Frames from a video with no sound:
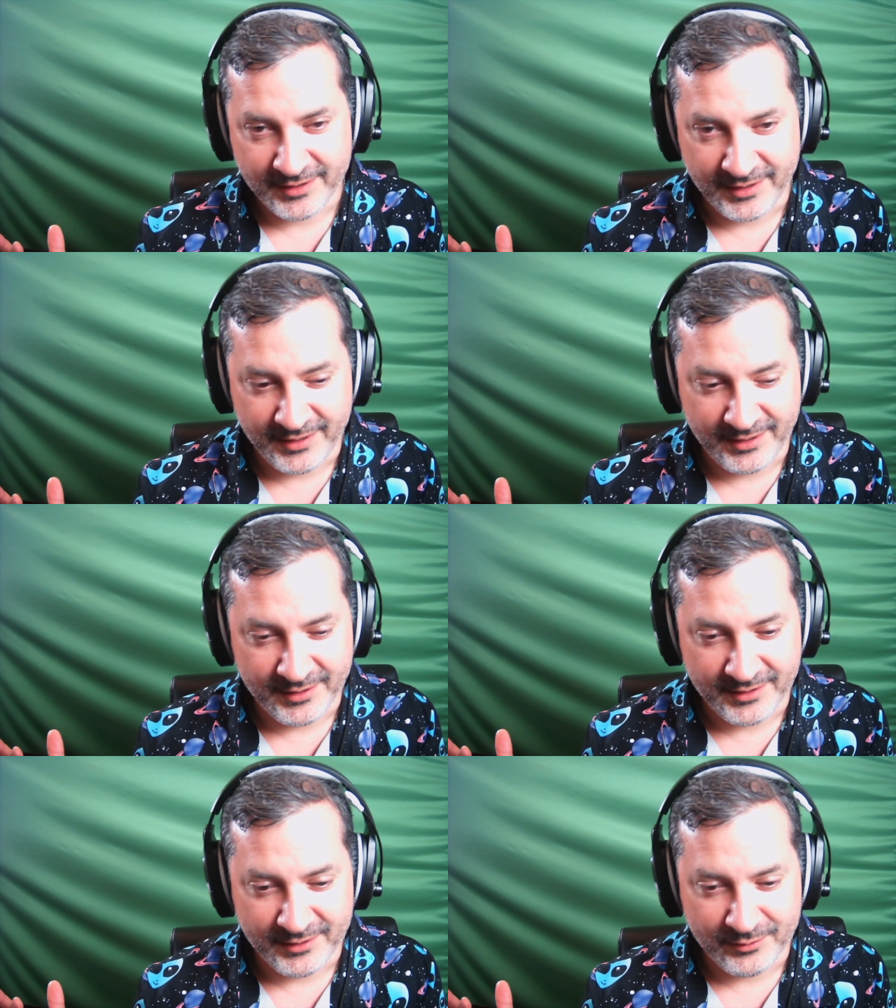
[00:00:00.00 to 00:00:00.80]

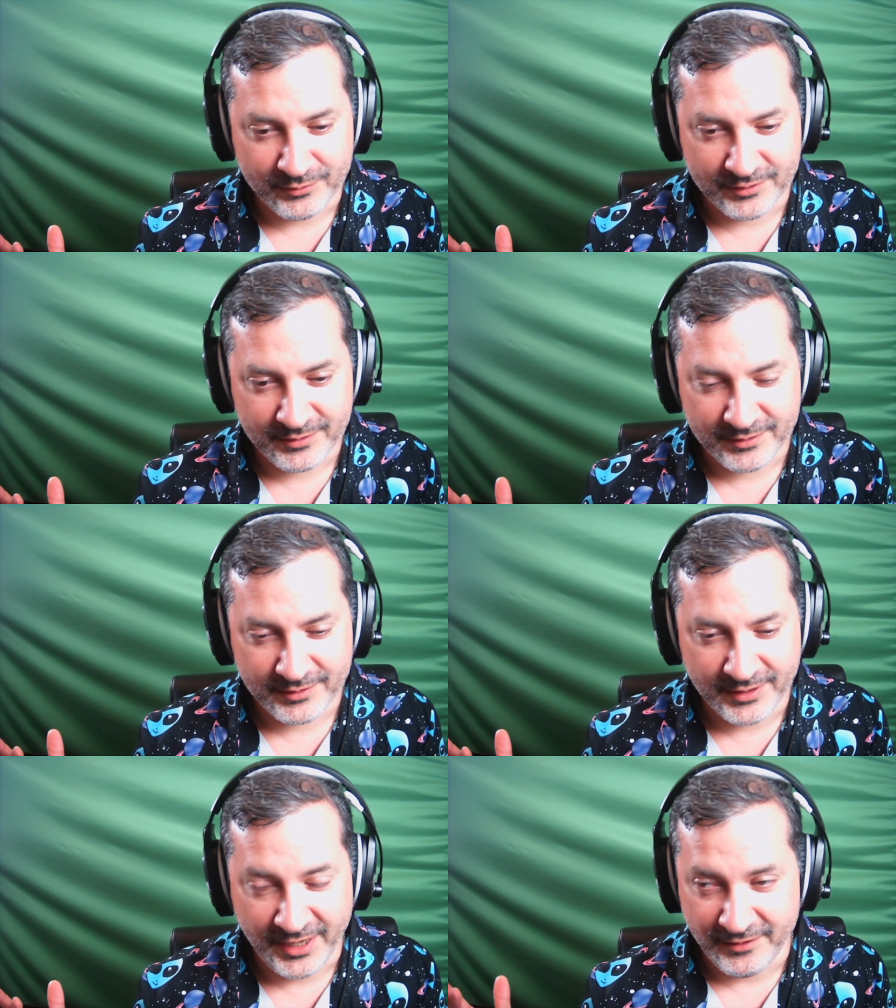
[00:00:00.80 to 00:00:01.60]
uh,
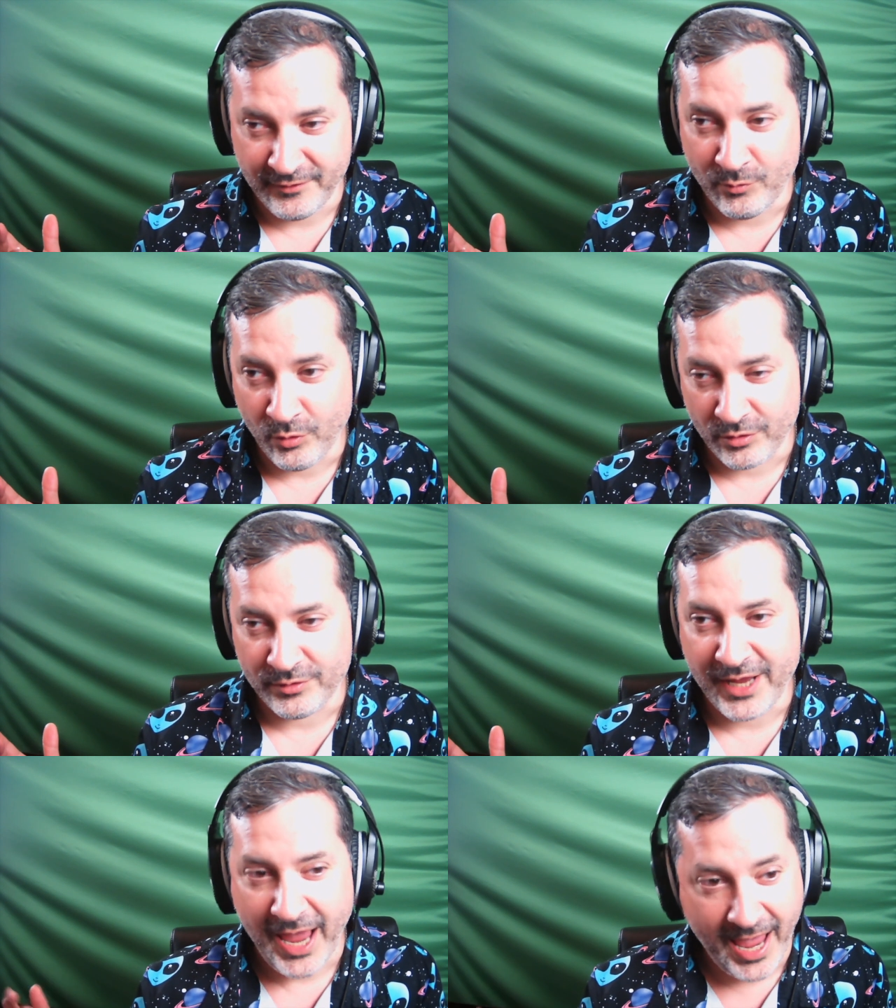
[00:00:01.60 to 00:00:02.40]
the end of the
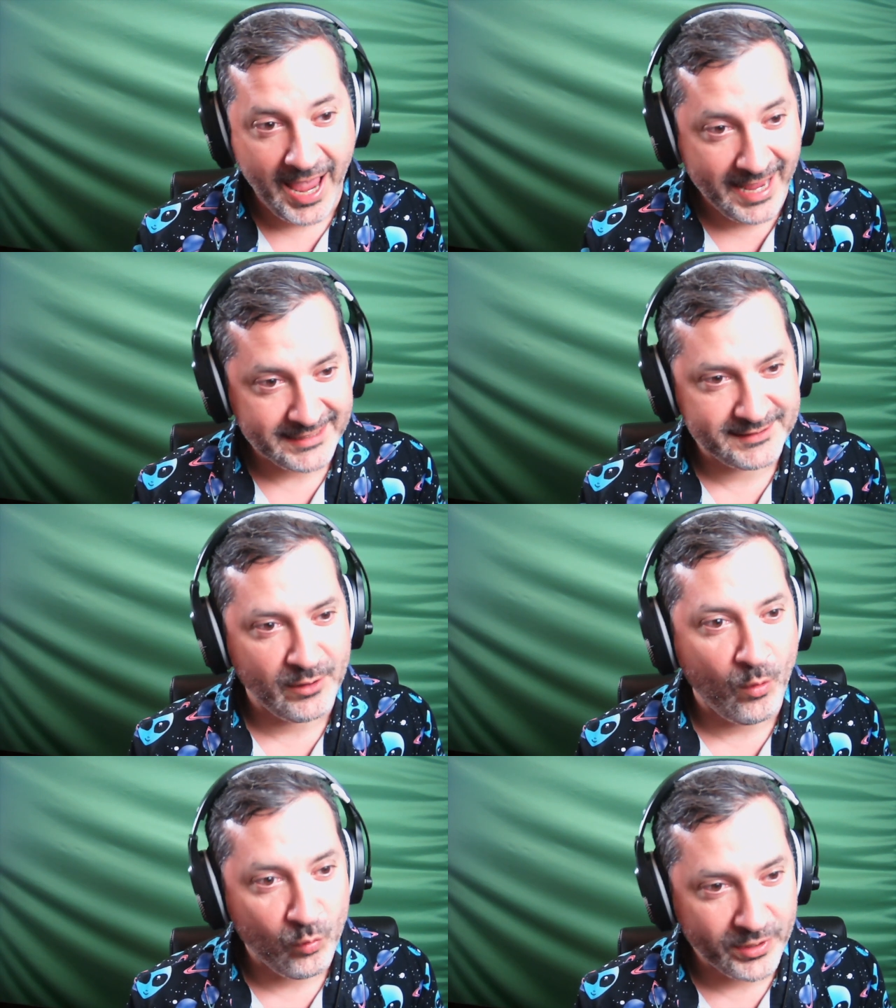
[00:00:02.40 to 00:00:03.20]
world as
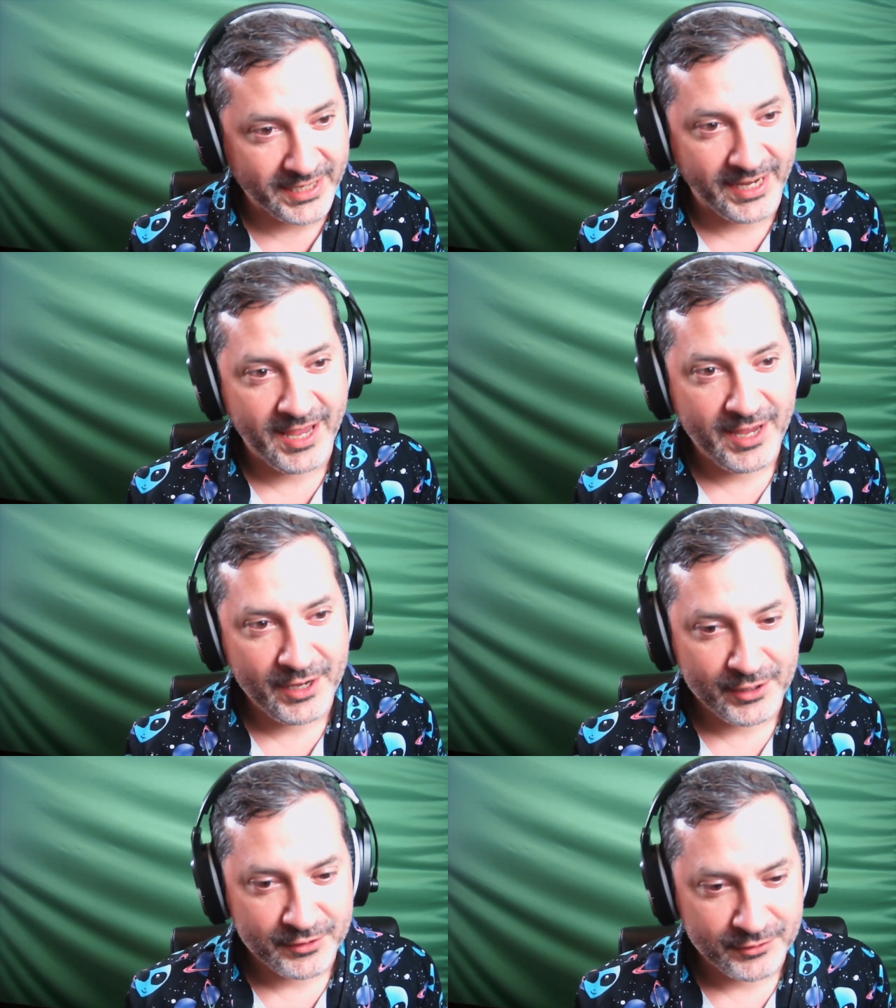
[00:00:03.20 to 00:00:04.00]
we
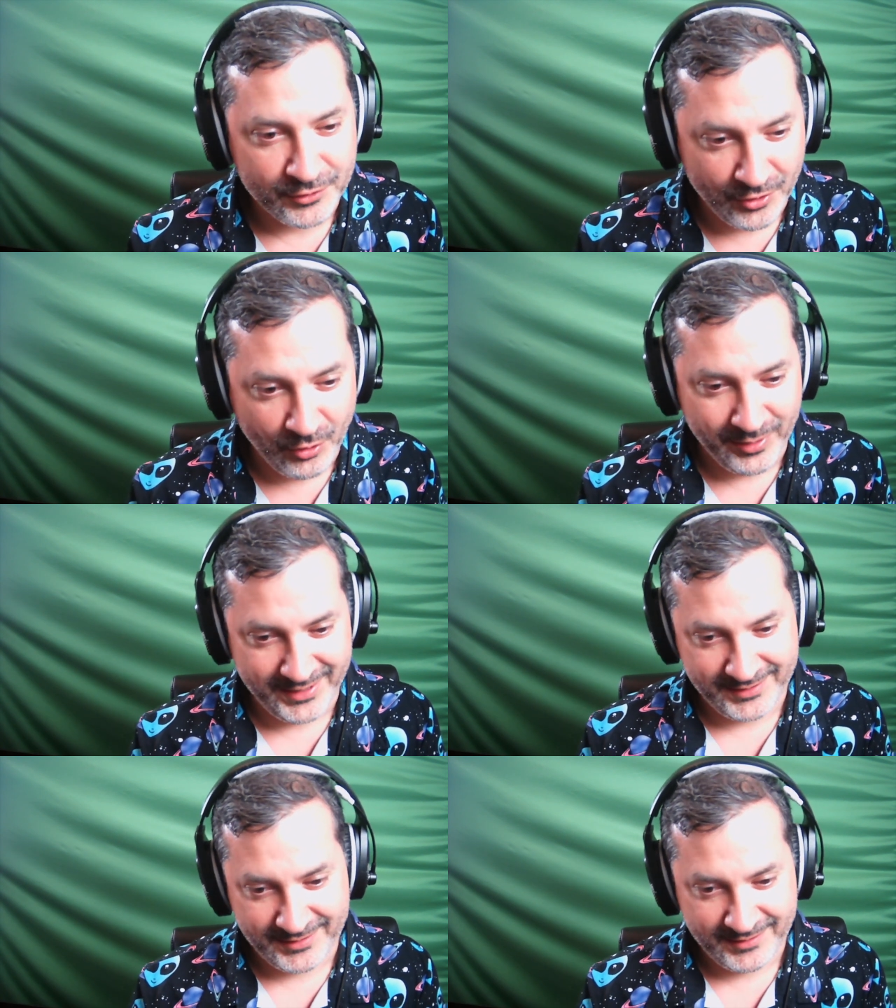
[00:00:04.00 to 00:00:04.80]
know
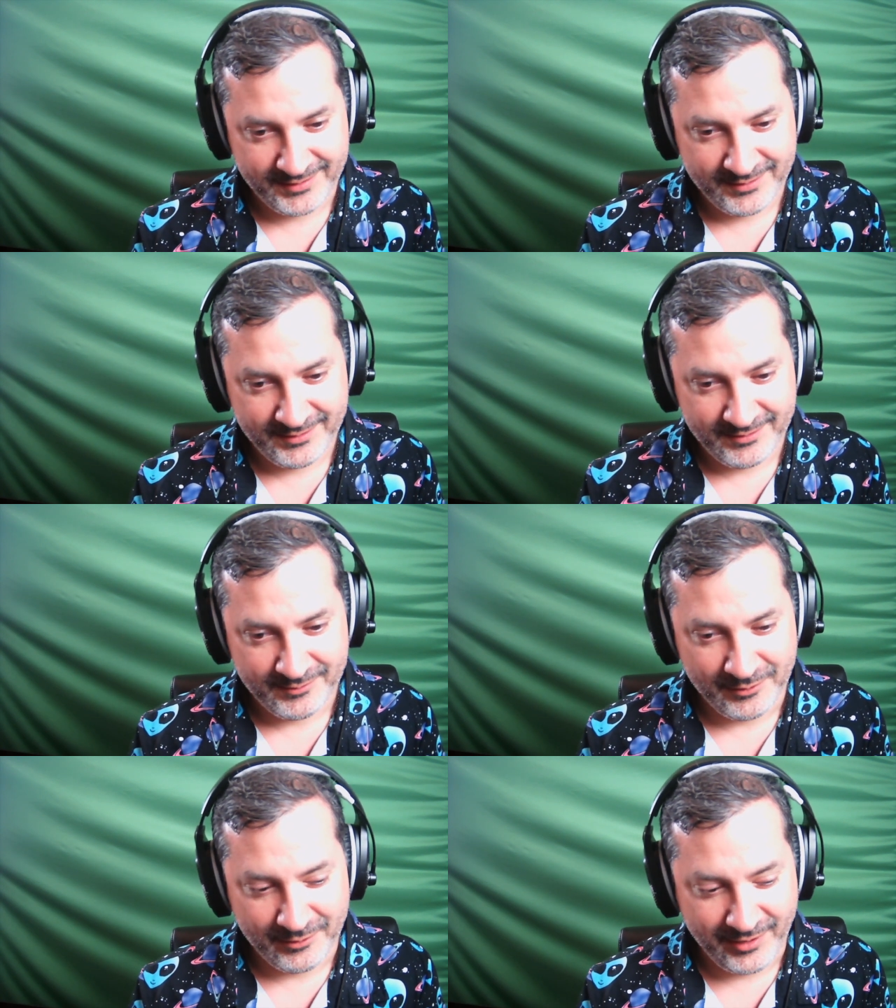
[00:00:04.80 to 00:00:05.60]
it.
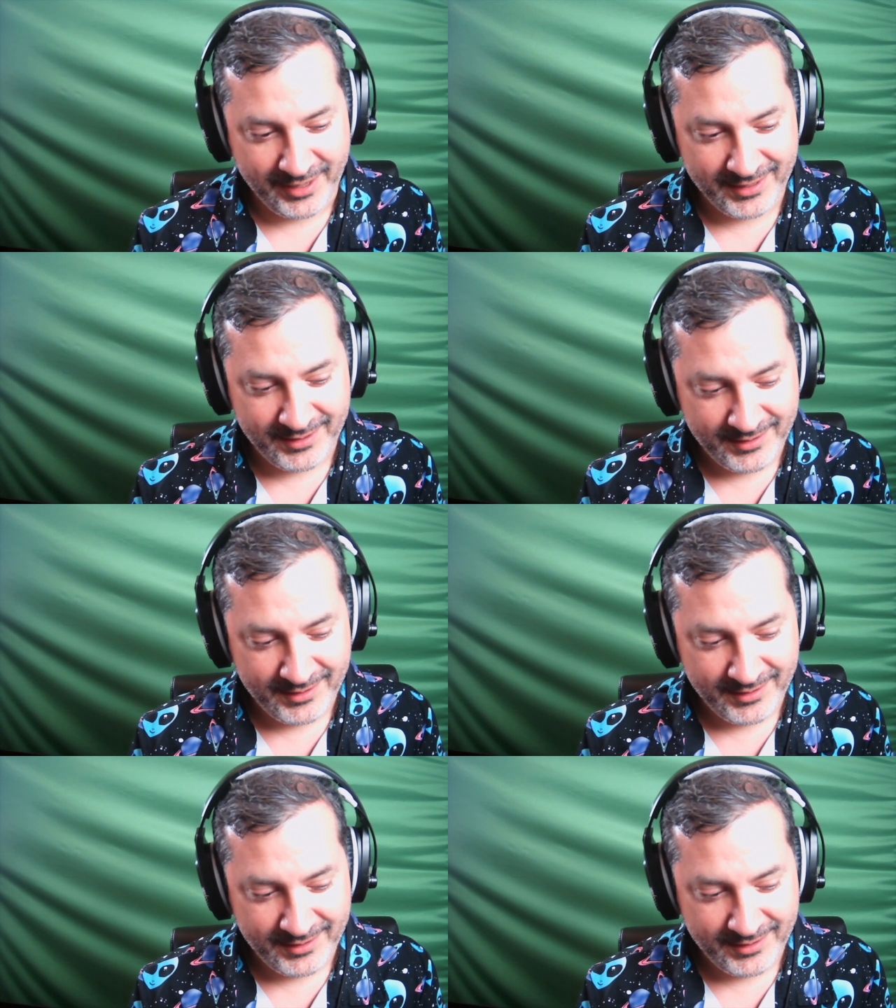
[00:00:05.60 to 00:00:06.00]
All right.